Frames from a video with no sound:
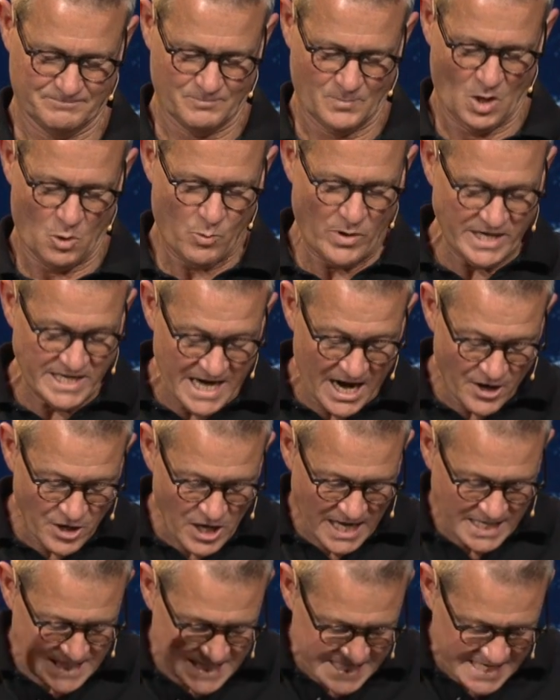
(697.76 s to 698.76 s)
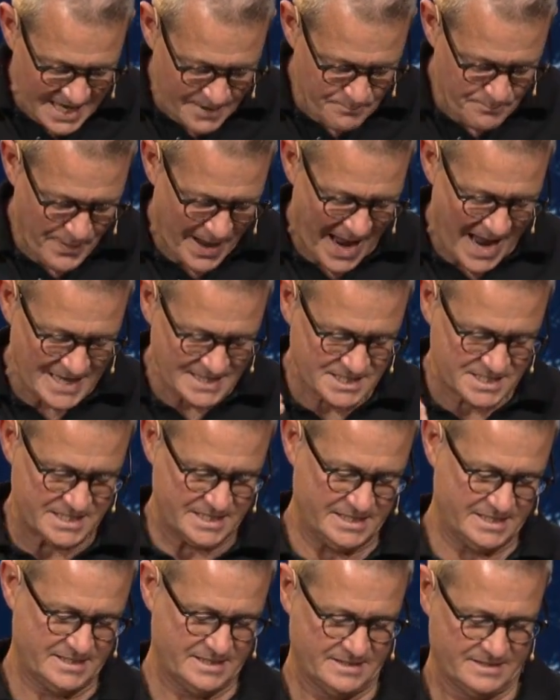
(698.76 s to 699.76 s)
We dare not skip past
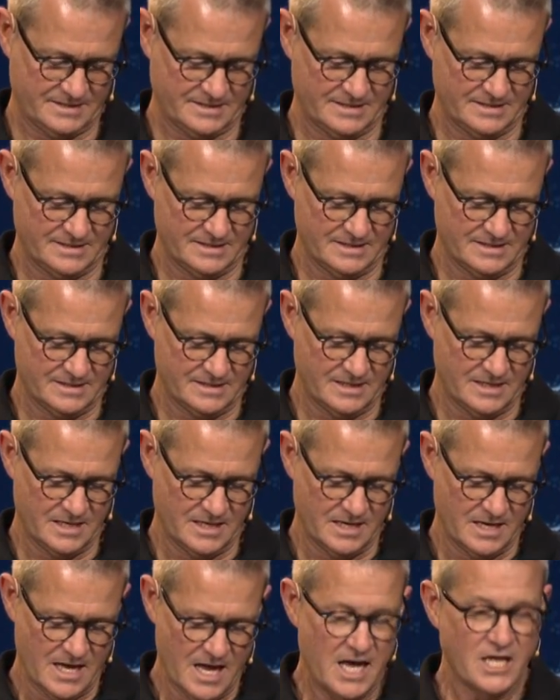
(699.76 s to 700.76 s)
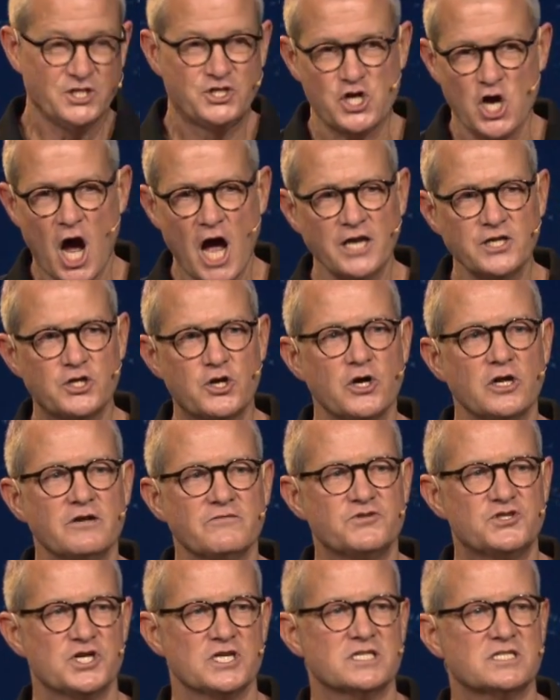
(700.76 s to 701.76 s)
it. John could
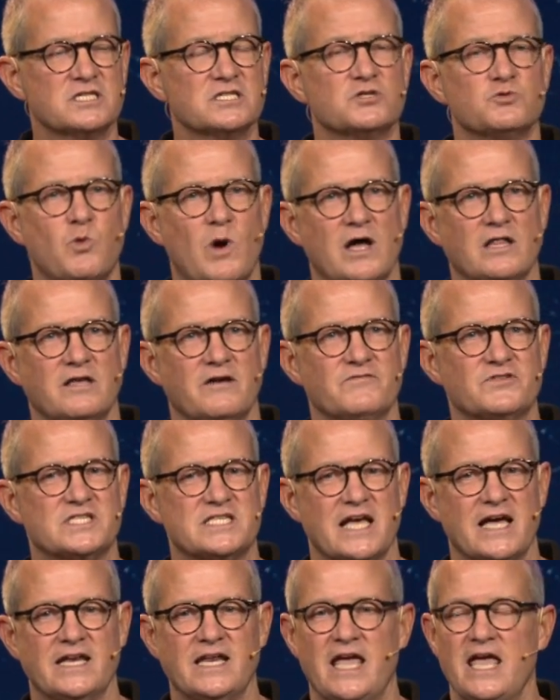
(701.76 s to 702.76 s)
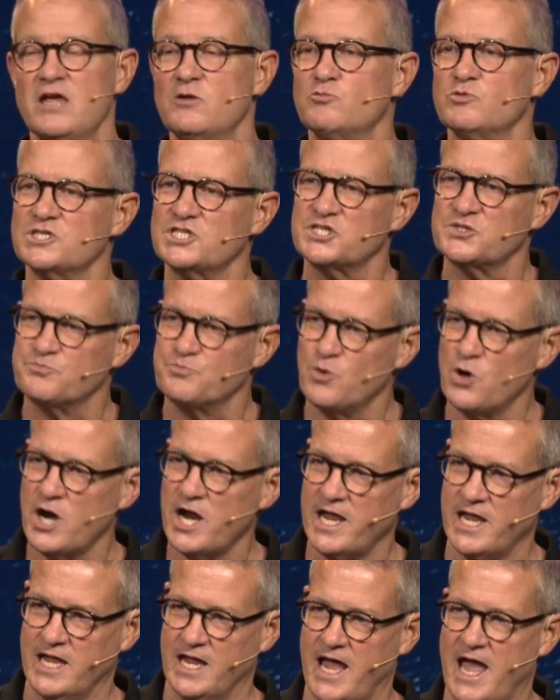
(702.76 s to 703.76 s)
have just as well have said it was
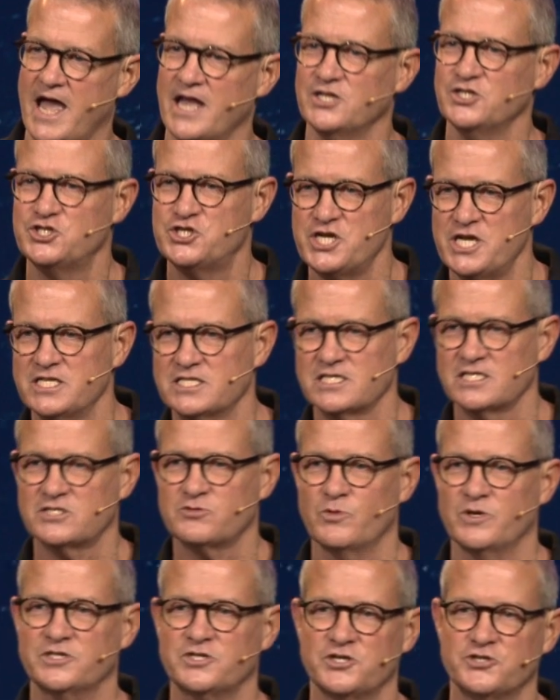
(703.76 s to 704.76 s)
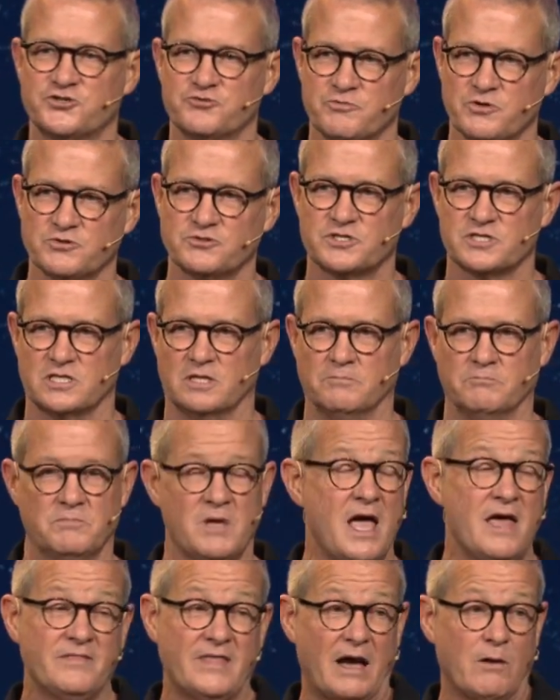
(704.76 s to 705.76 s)
spring and Jesus went to Jerusalem.
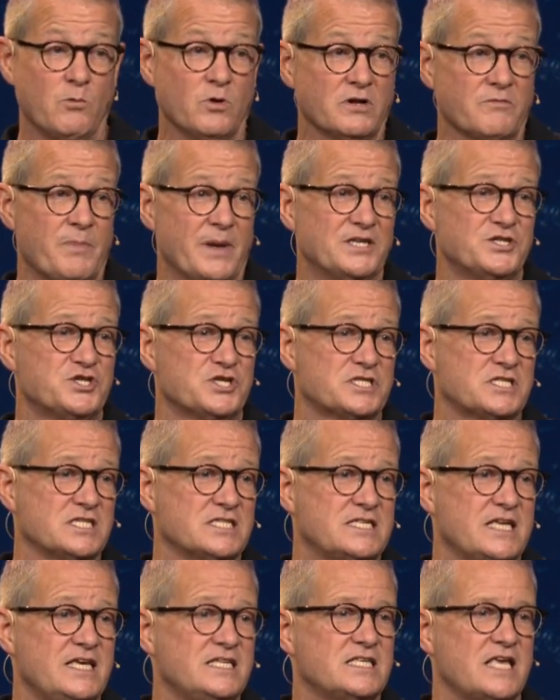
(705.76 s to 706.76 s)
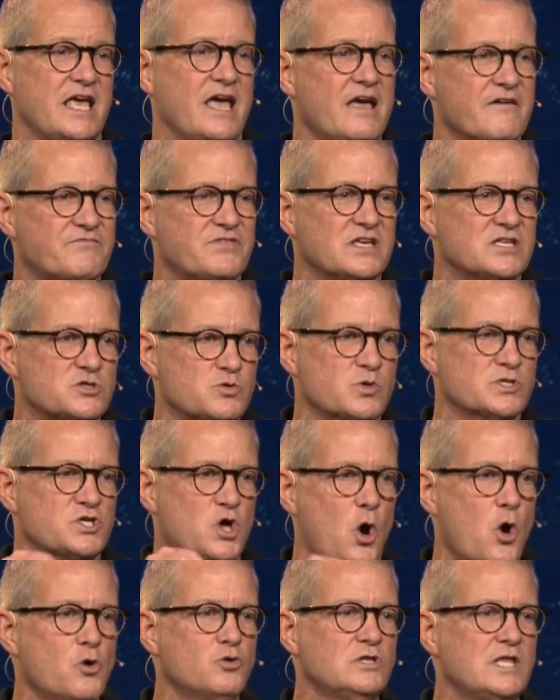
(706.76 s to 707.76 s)
That would have been just as easy if this was
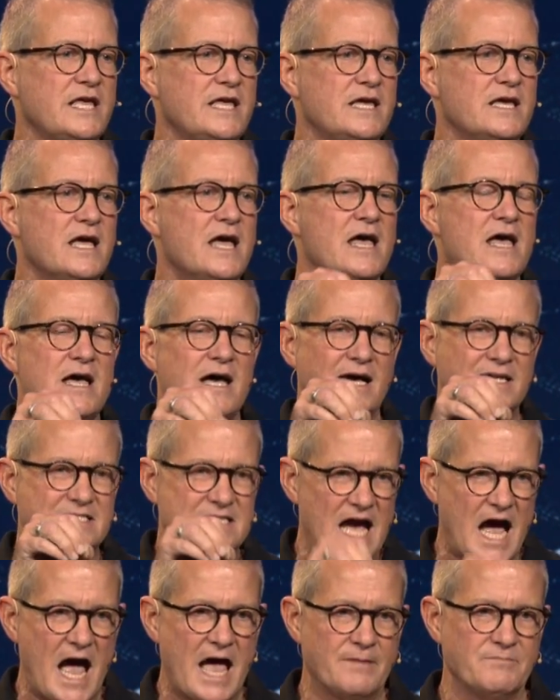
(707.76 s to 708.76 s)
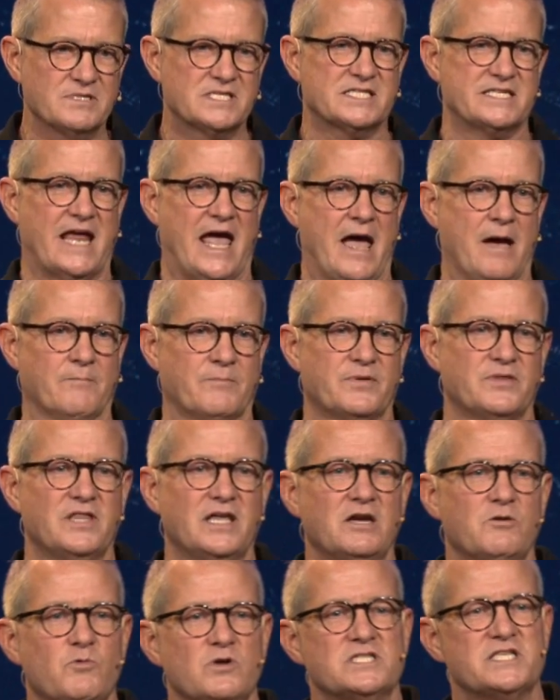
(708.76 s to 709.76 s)
only a time stamp,
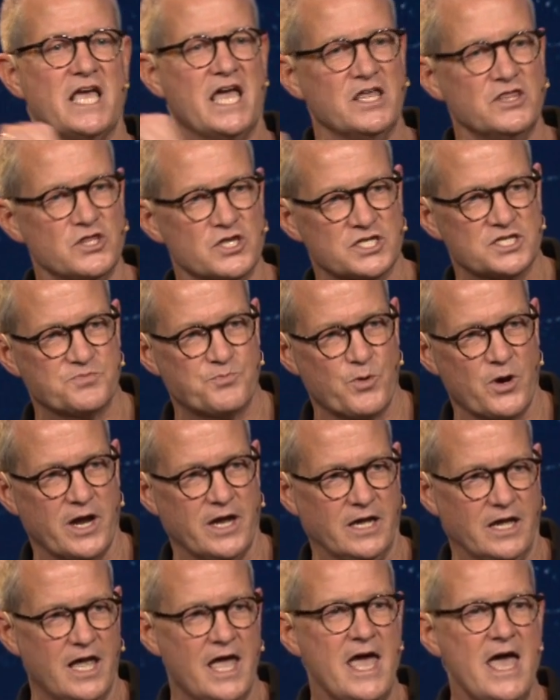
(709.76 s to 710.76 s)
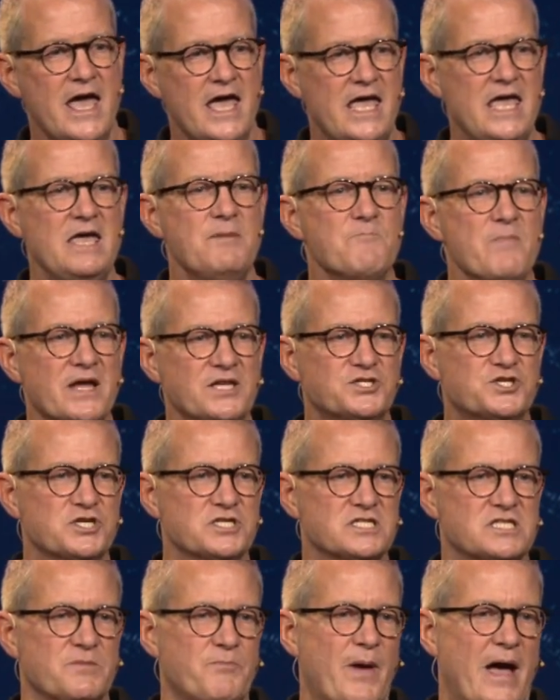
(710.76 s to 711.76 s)
that it was in the spring. He
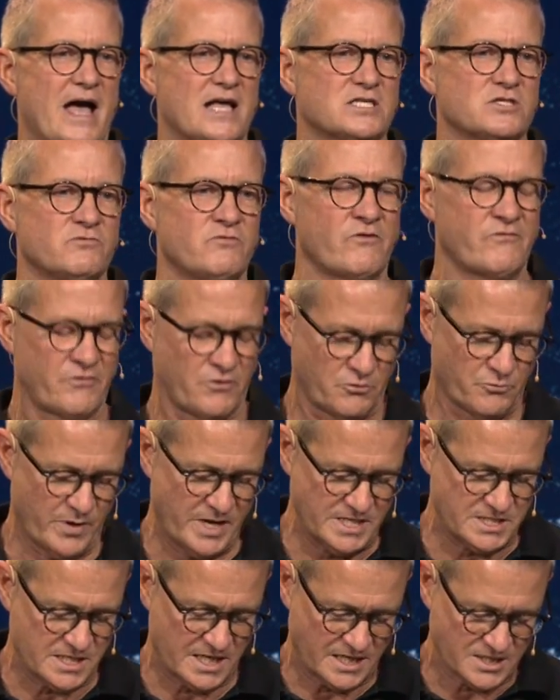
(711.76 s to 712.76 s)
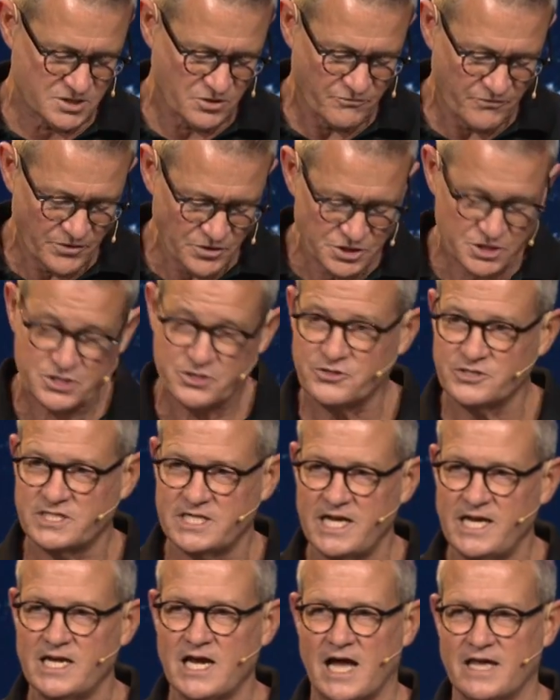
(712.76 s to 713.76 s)
mentions the Passover for a reason. And so verse
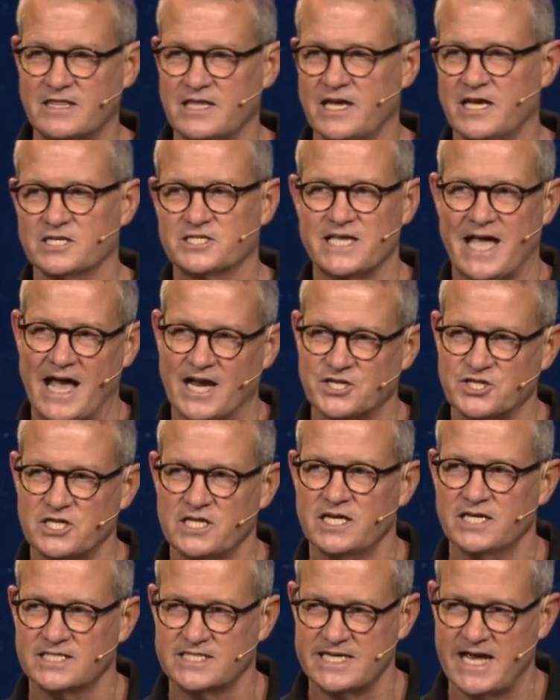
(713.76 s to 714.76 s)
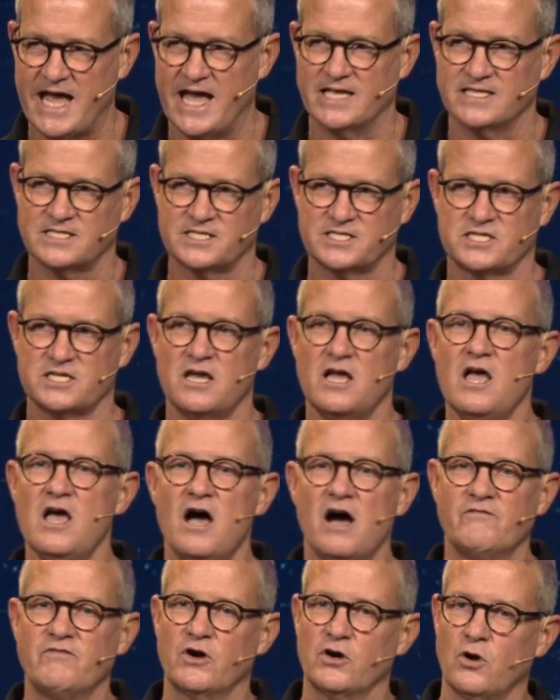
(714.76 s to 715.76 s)
13, I think, is actually a test
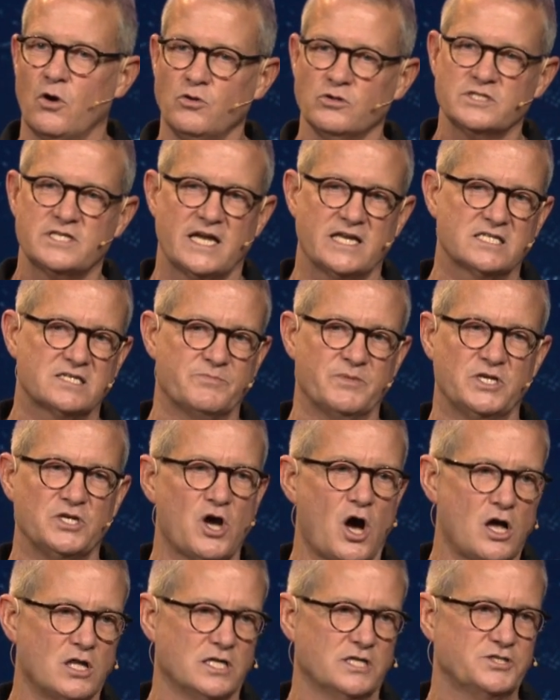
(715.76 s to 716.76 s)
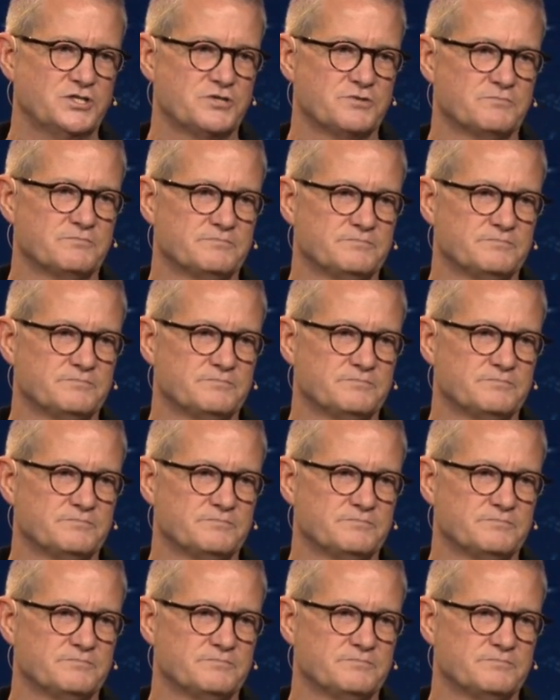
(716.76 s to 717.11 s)
of our Old Testament knowledge.